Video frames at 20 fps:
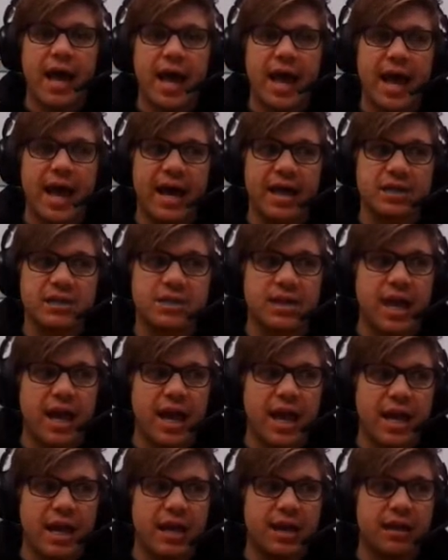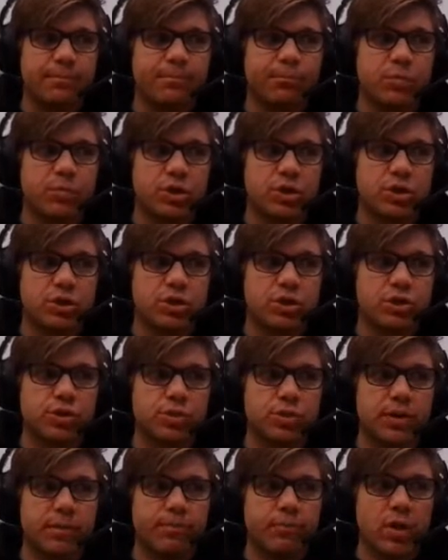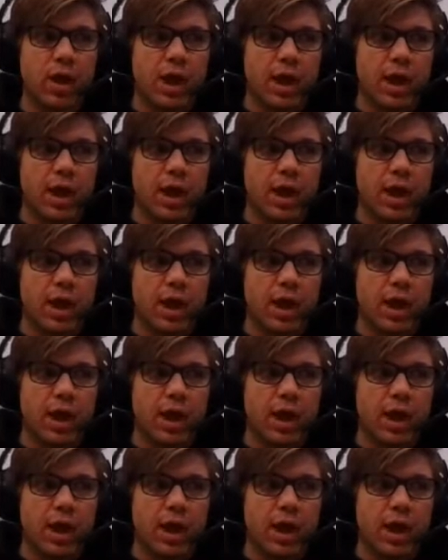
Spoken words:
as a student.